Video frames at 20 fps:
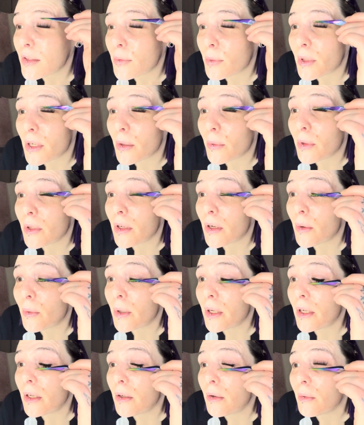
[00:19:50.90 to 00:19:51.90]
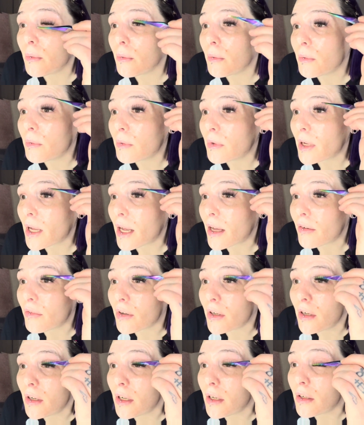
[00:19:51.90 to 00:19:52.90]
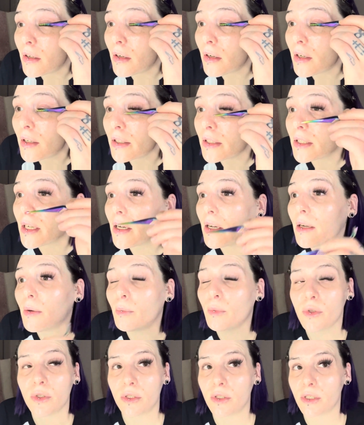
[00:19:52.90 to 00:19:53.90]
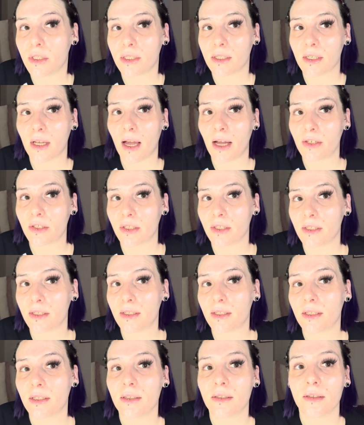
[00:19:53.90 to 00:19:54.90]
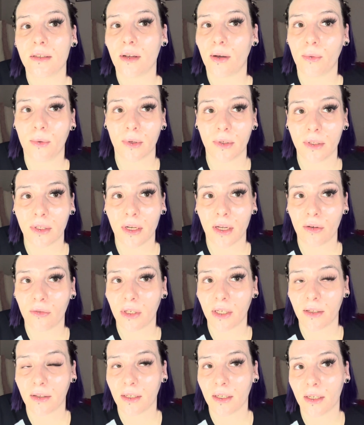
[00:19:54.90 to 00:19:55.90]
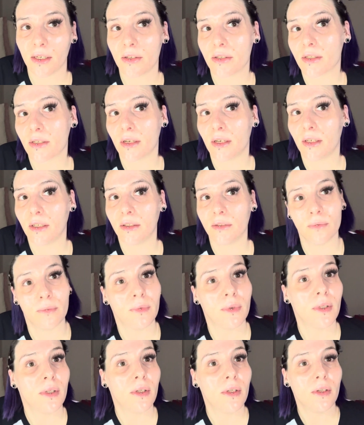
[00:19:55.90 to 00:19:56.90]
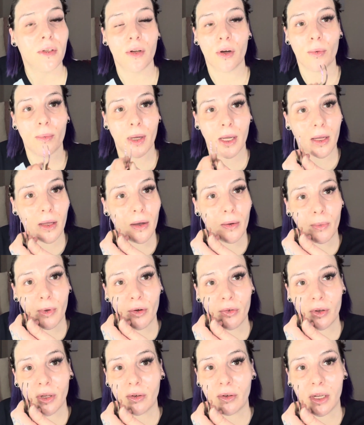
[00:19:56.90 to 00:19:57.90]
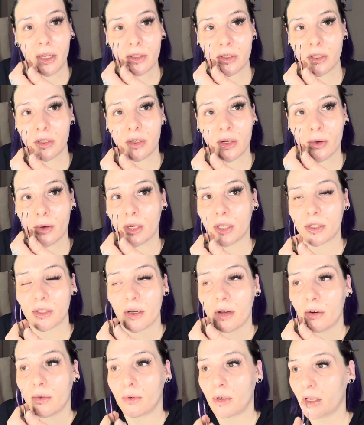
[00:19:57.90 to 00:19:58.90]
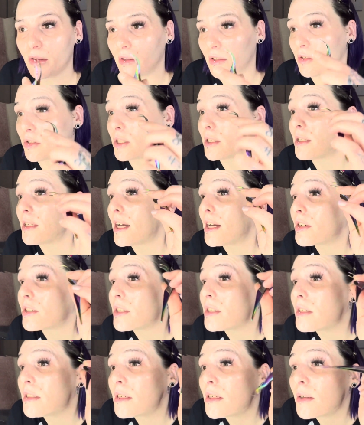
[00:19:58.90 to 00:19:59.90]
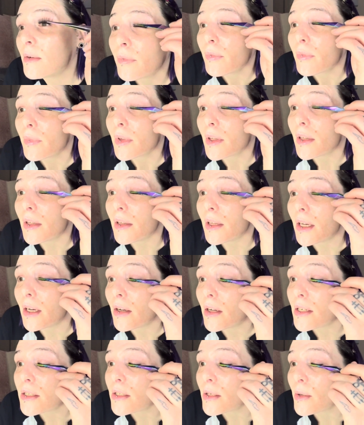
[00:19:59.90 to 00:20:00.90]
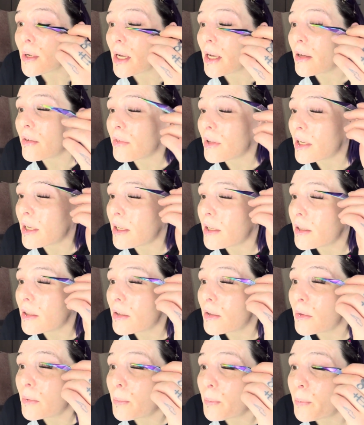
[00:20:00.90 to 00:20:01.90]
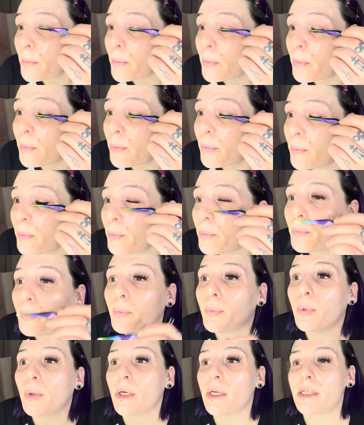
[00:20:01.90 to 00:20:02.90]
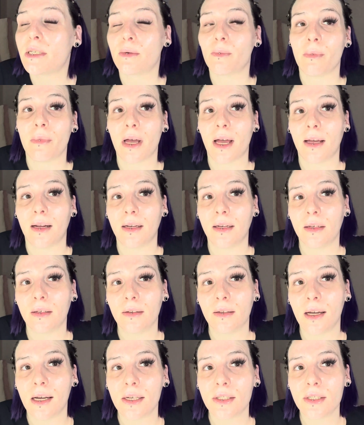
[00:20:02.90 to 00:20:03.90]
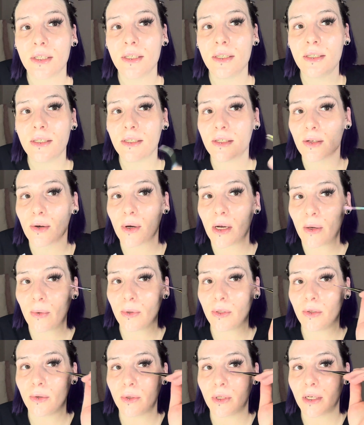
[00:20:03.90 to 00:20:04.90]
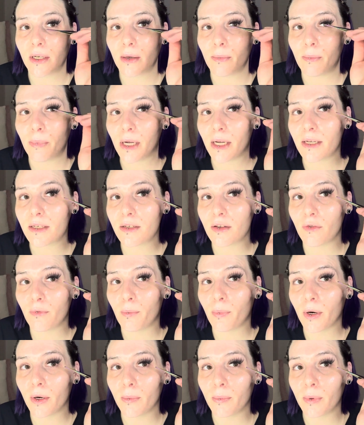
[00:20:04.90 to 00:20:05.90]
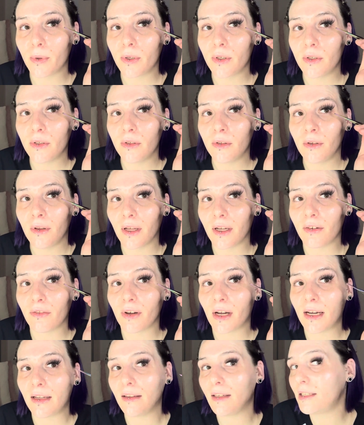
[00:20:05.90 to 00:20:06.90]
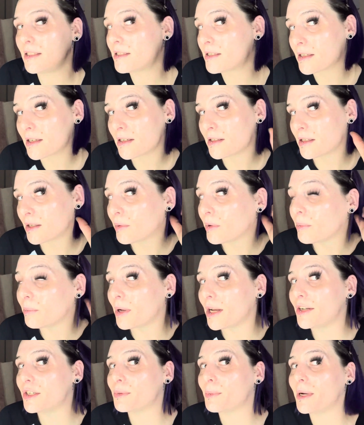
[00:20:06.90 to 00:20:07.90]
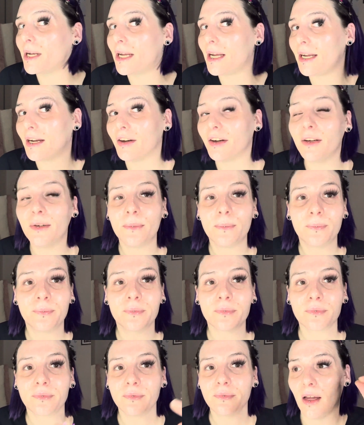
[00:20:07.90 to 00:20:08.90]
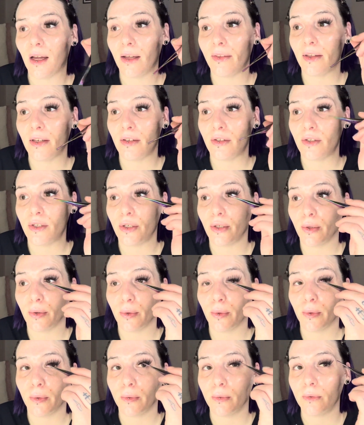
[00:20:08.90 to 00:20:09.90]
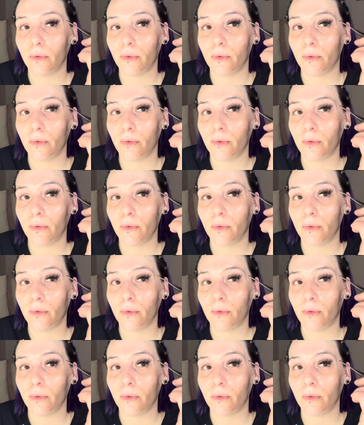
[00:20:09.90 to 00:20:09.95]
what I would go in and have on all the time was just lashes. I wouldn't have anything else on. No makeup, no foundation, no eyeshadow, nothing, just lashes. And they also have like prismatic lashes. So I would do like a base of purple, like violets, because it would match my hair. And then do